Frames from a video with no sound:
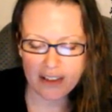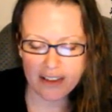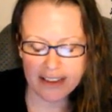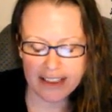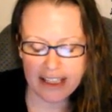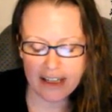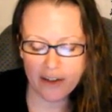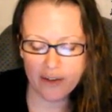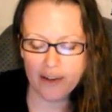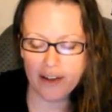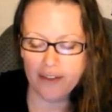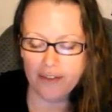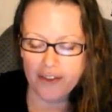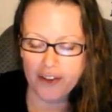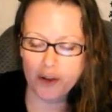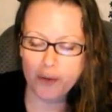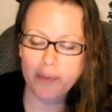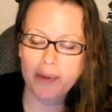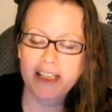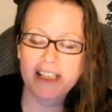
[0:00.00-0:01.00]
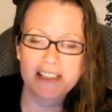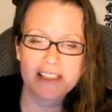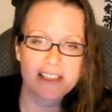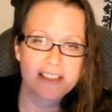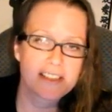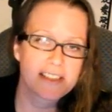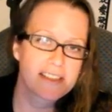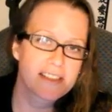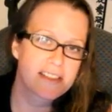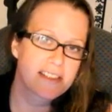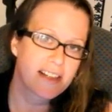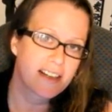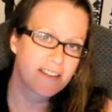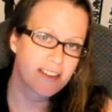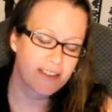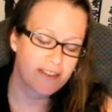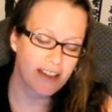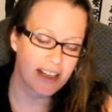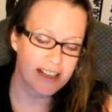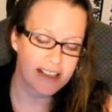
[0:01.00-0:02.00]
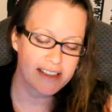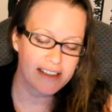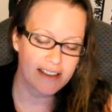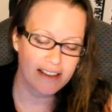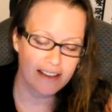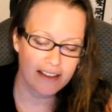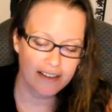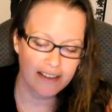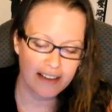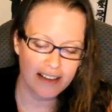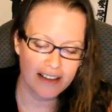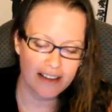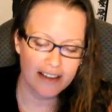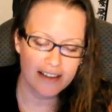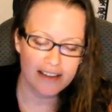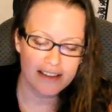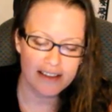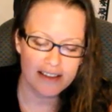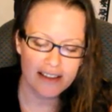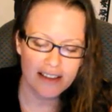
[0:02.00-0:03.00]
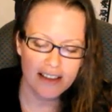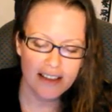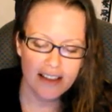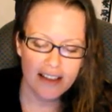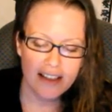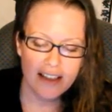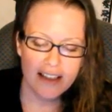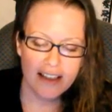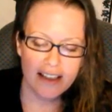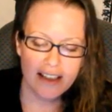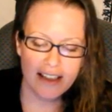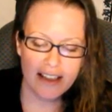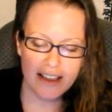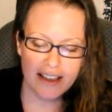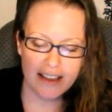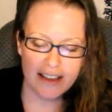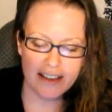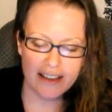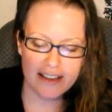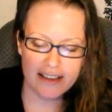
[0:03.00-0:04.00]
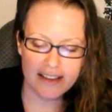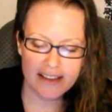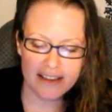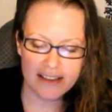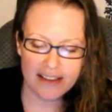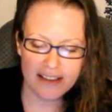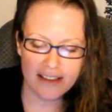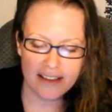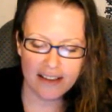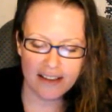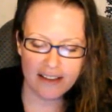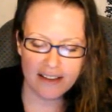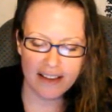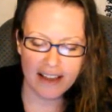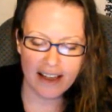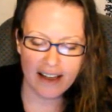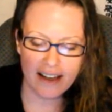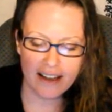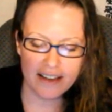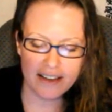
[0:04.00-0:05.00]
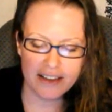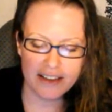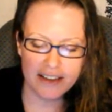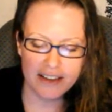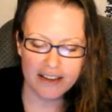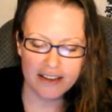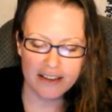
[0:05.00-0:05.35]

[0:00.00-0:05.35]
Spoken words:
Now, a few pieces of advice on this is that